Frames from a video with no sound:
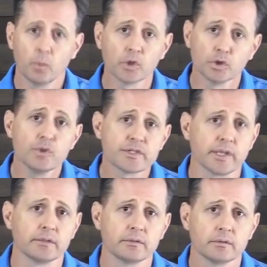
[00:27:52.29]
We're
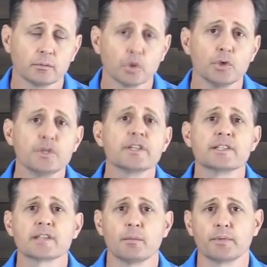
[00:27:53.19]

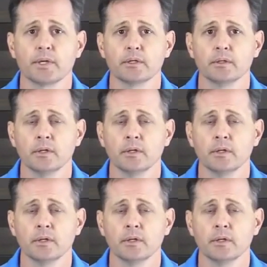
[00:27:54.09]
losing something.